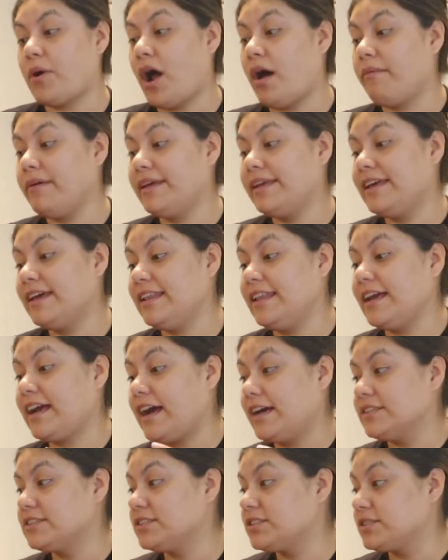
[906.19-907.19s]
probably get like
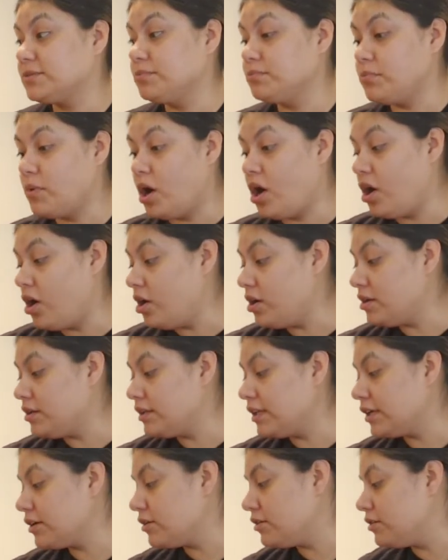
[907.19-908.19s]
a small
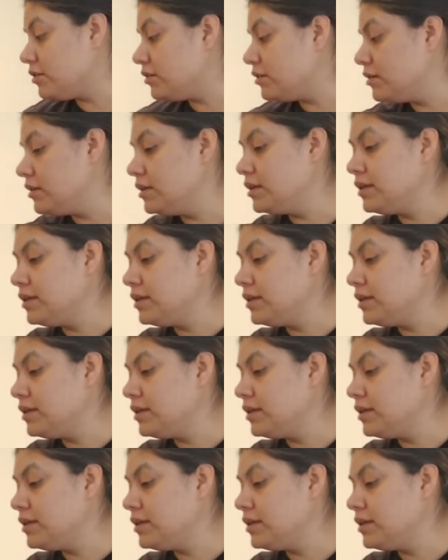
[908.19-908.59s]
little